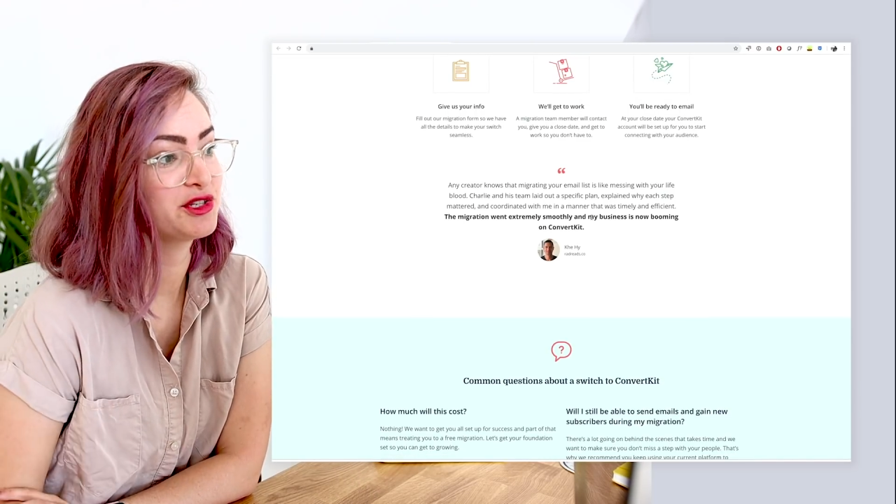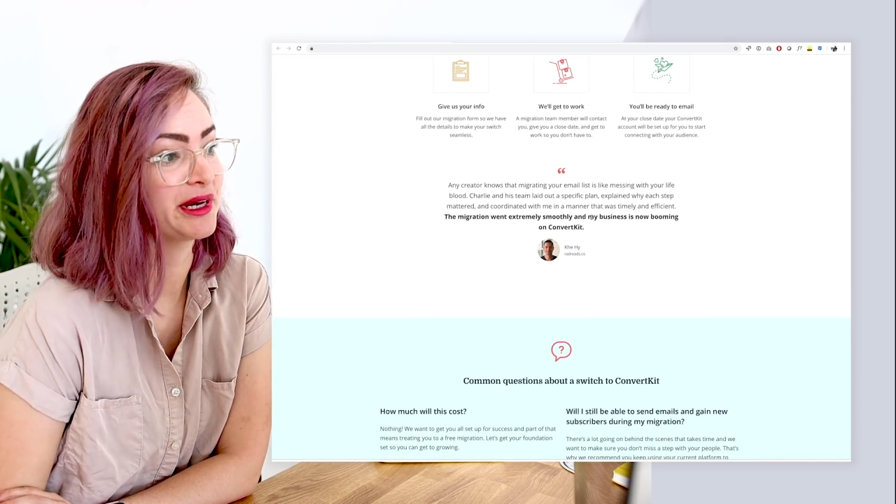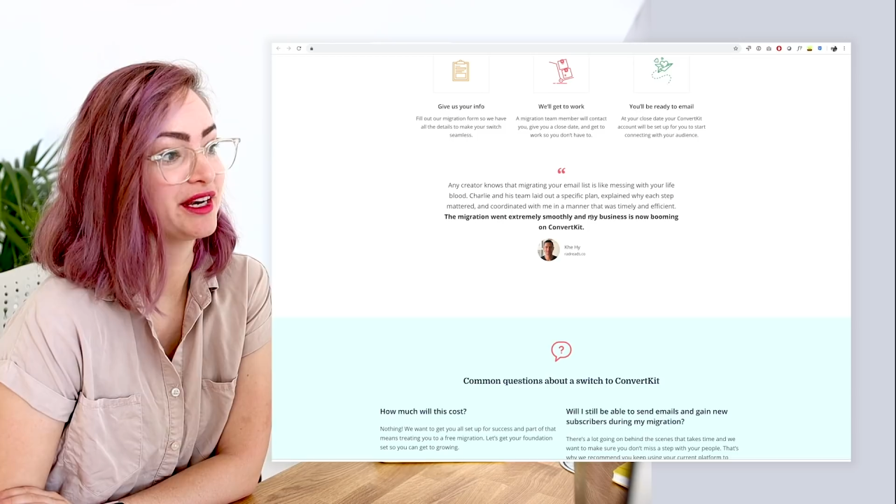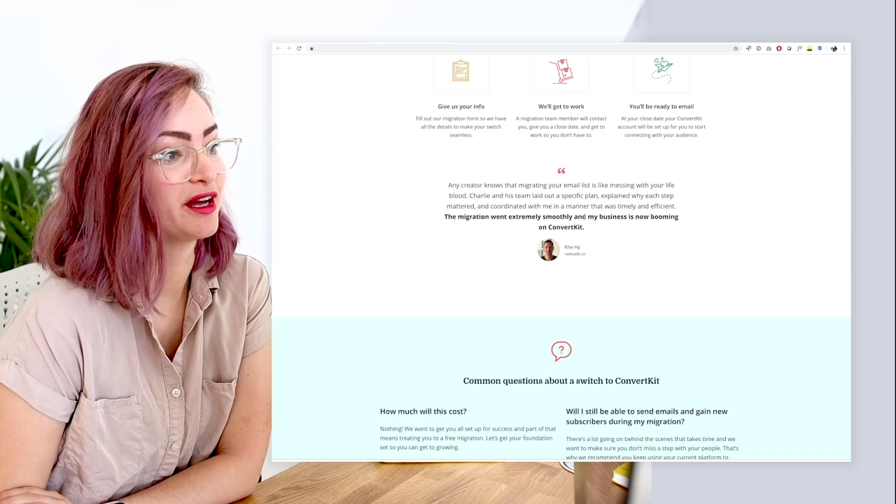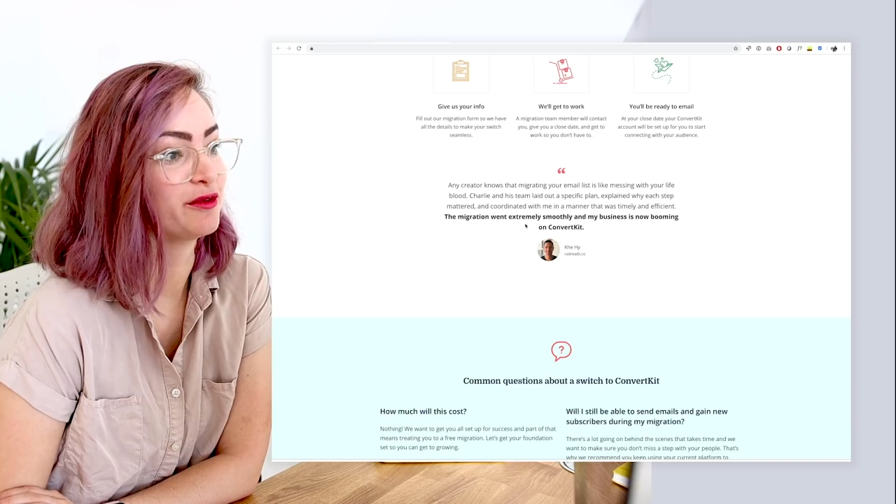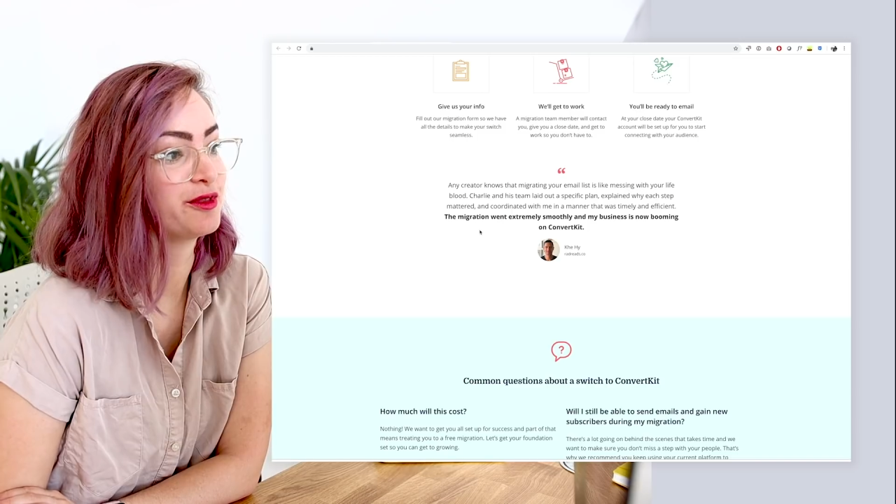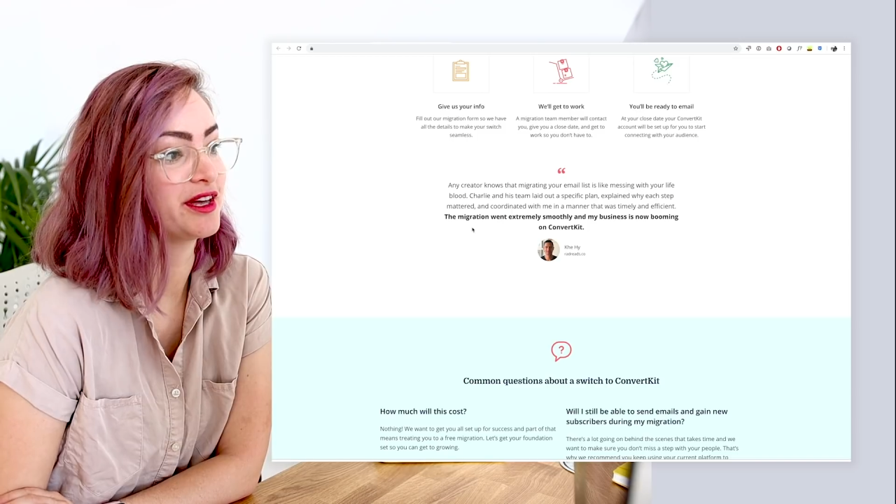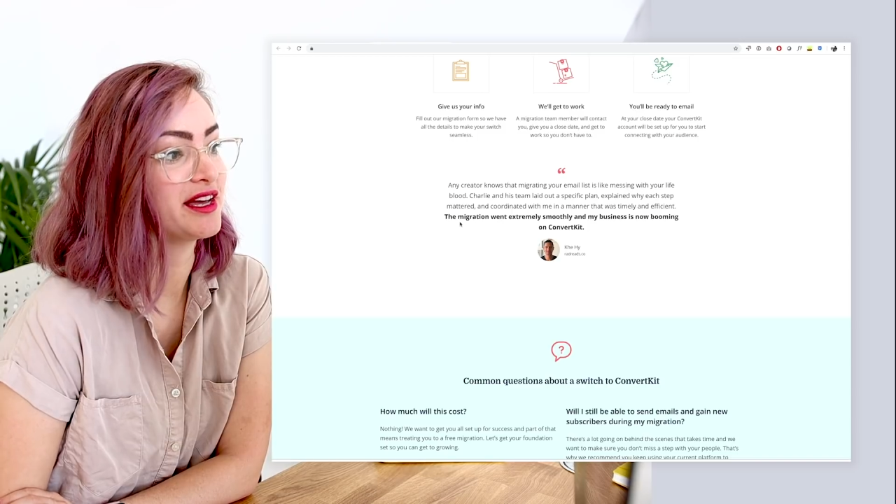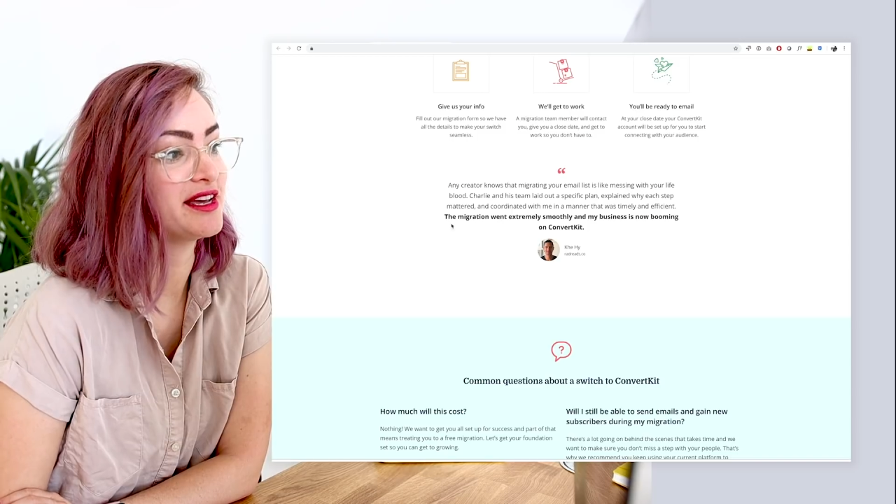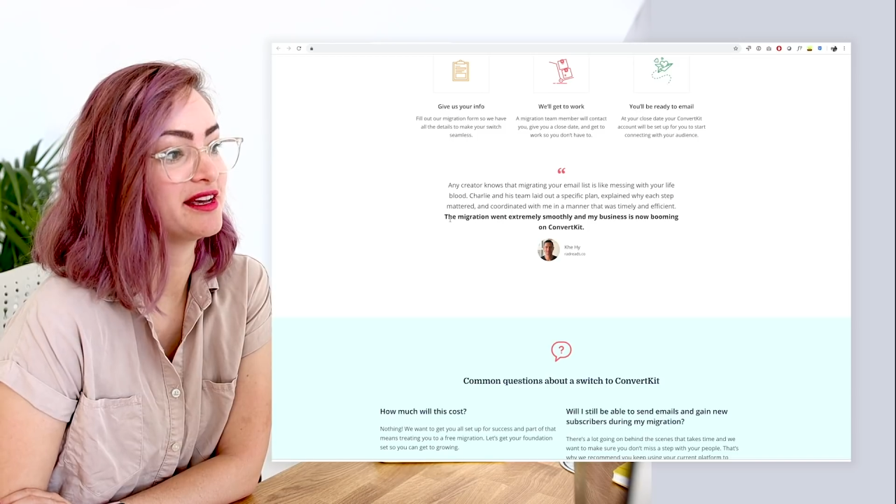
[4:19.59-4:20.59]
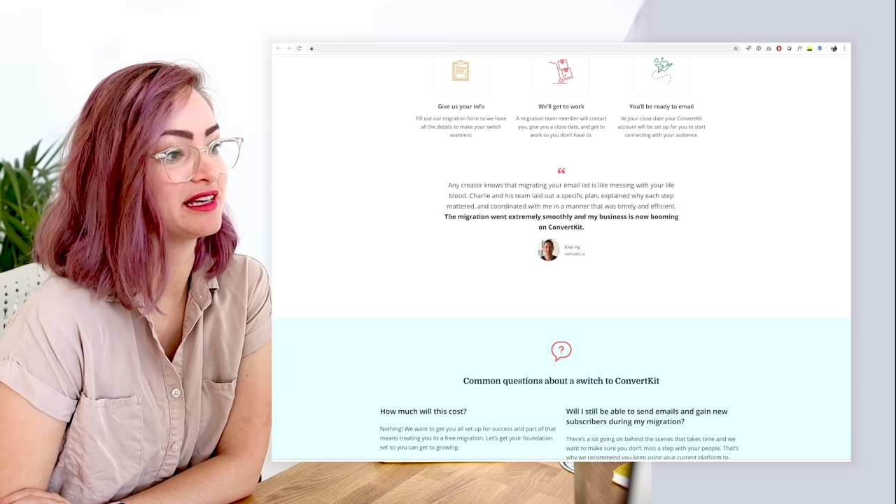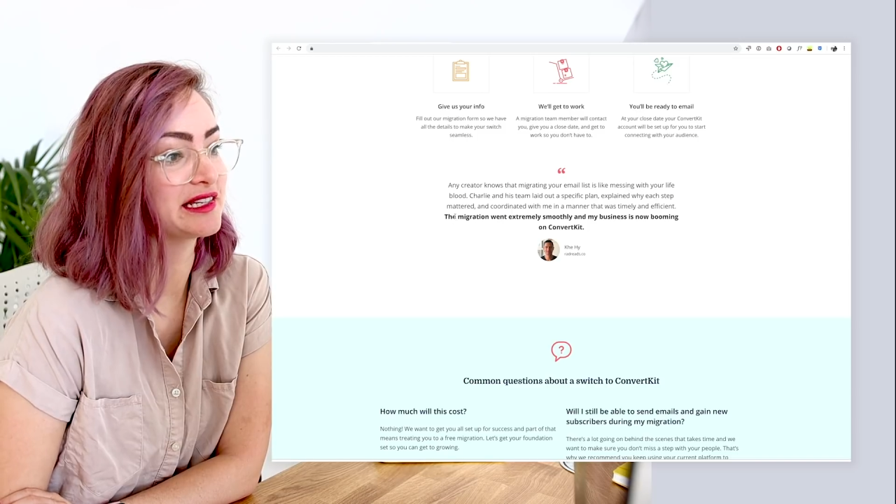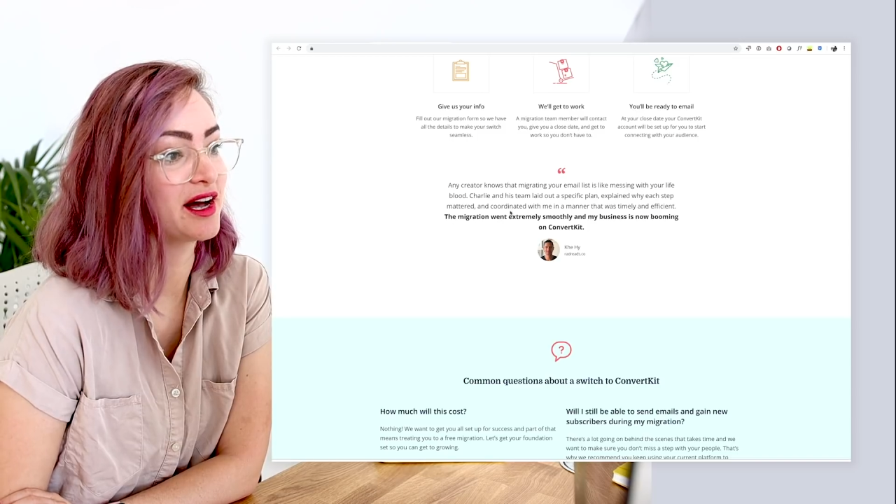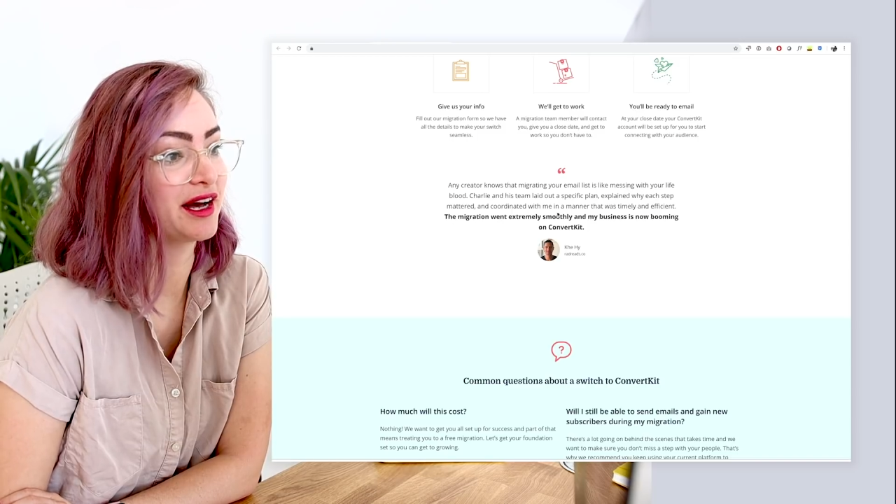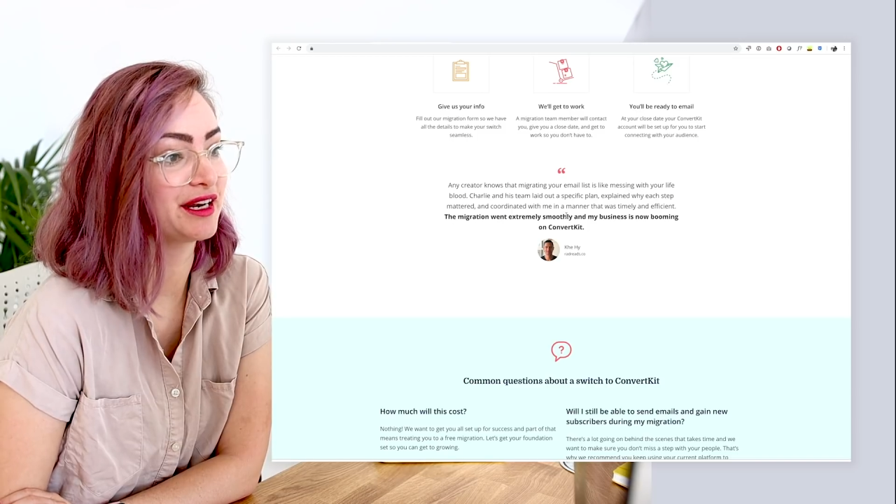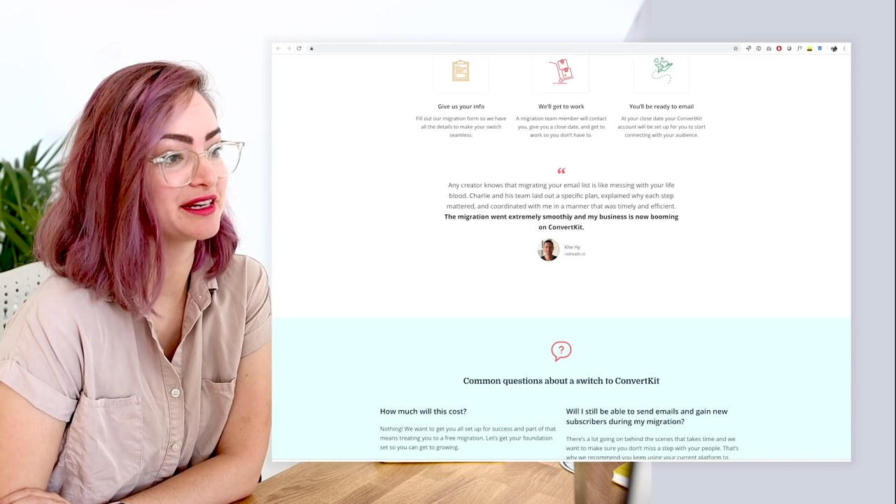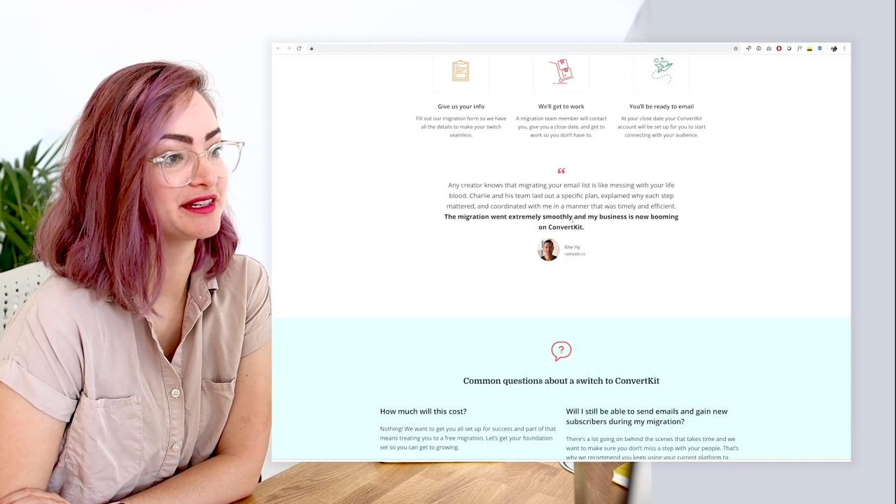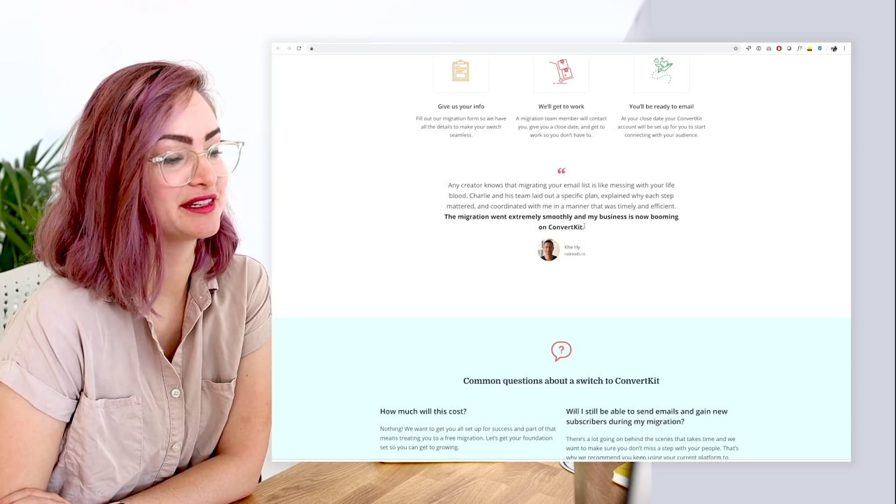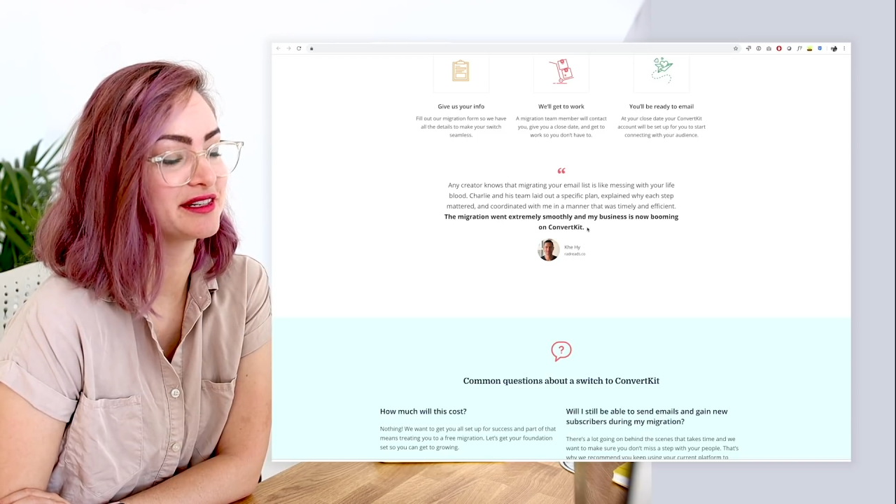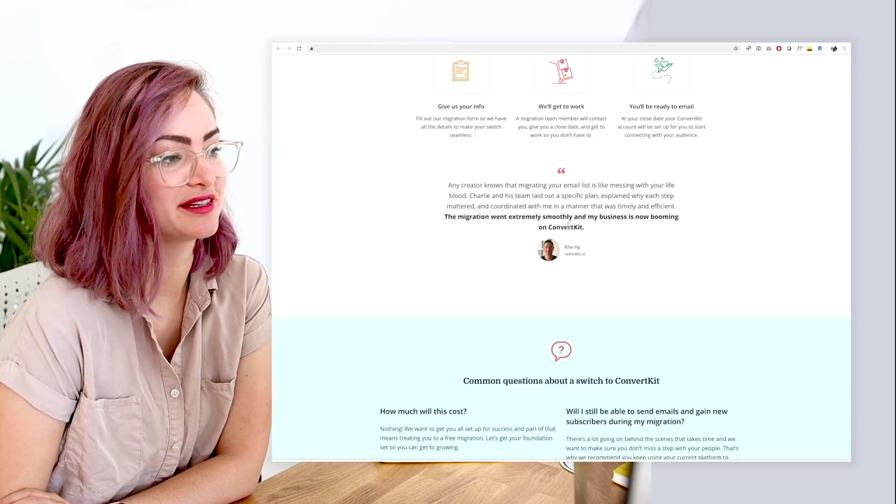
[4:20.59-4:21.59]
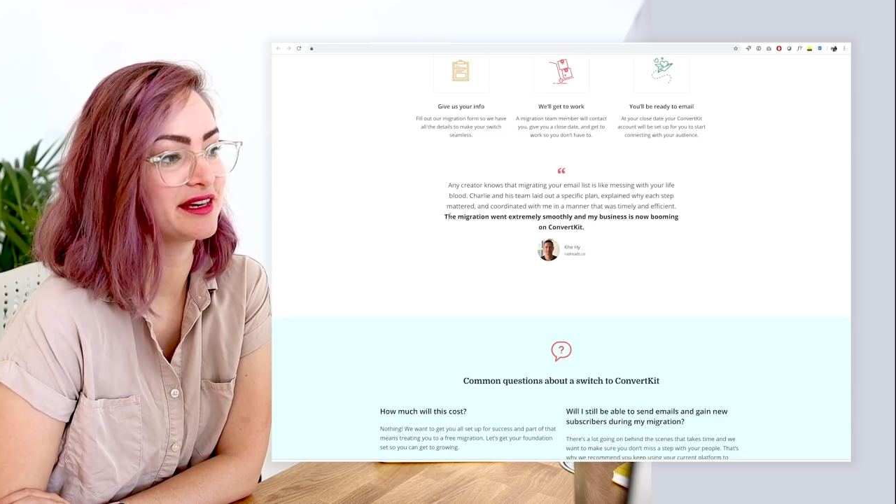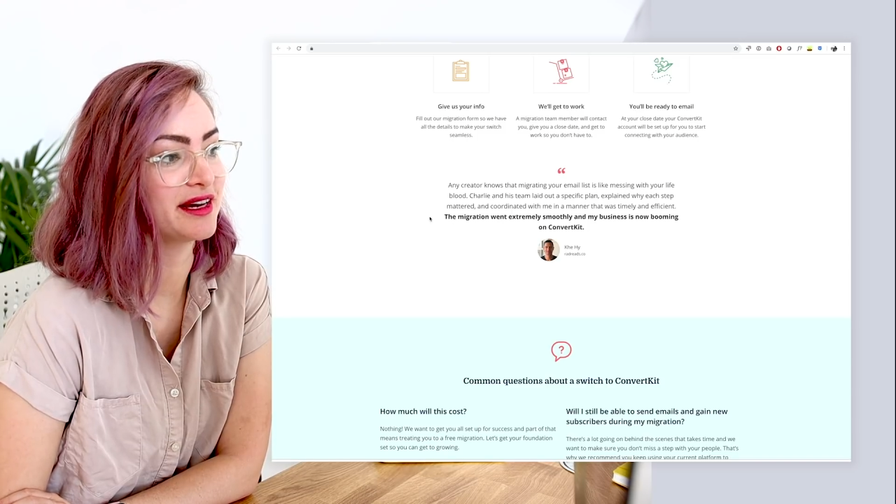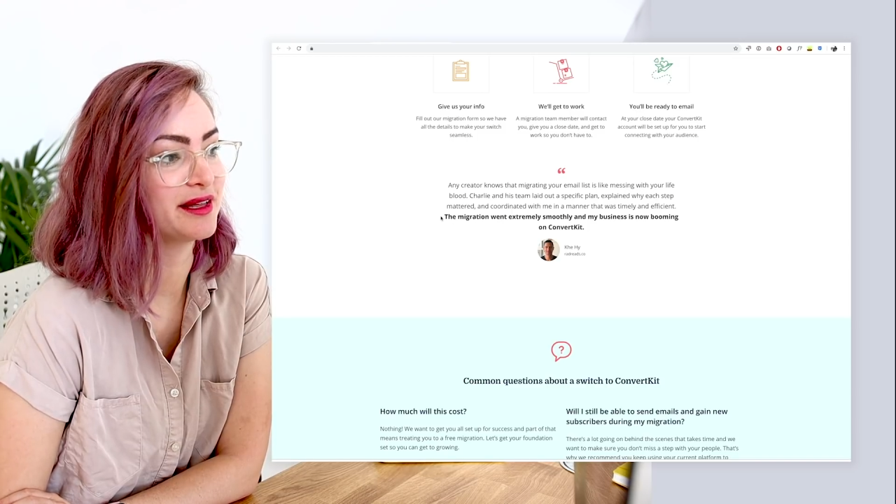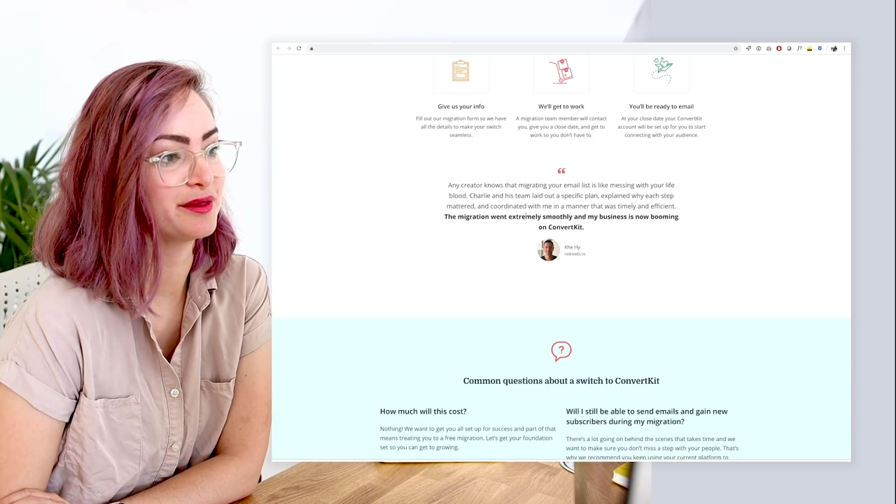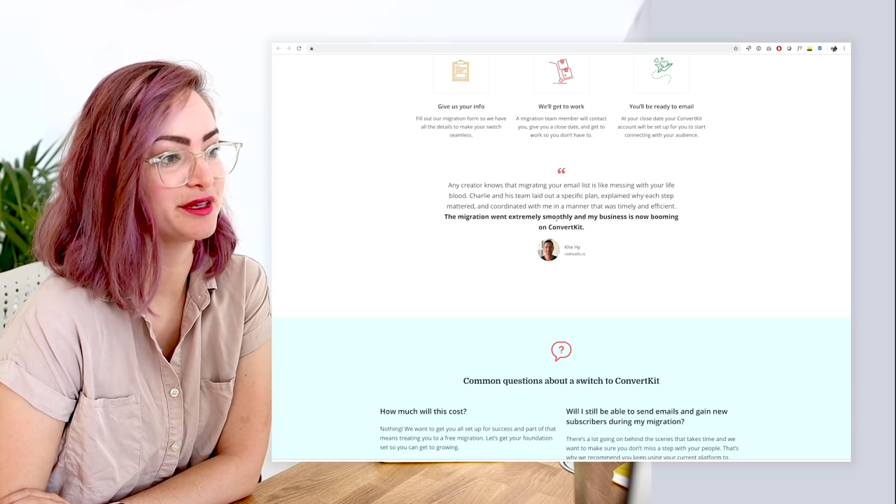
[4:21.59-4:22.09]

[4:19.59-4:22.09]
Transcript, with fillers: so I love that he has highlighted uh,